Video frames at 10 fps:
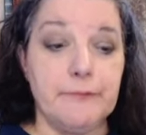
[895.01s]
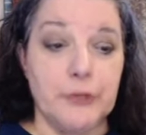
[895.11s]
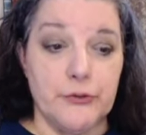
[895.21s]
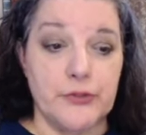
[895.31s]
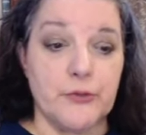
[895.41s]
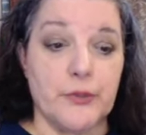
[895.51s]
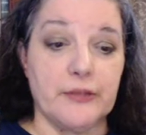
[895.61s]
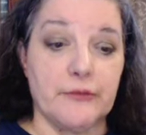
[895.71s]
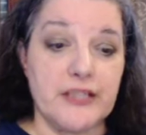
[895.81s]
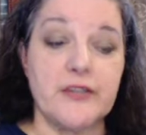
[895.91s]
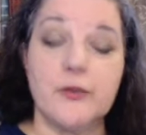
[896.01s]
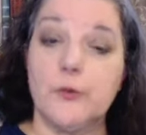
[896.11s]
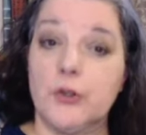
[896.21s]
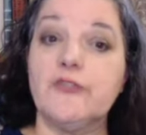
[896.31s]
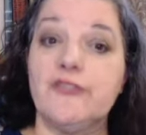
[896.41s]
boost when the rest of the
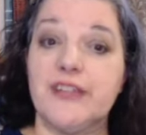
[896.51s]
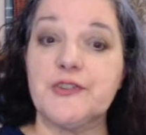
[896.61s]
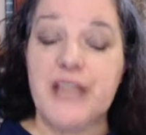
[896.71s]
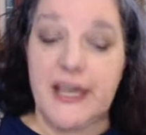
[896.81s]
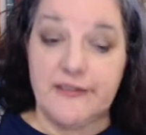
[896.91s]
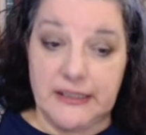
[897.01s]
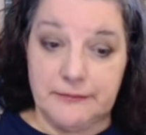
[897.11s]
world feels heavy.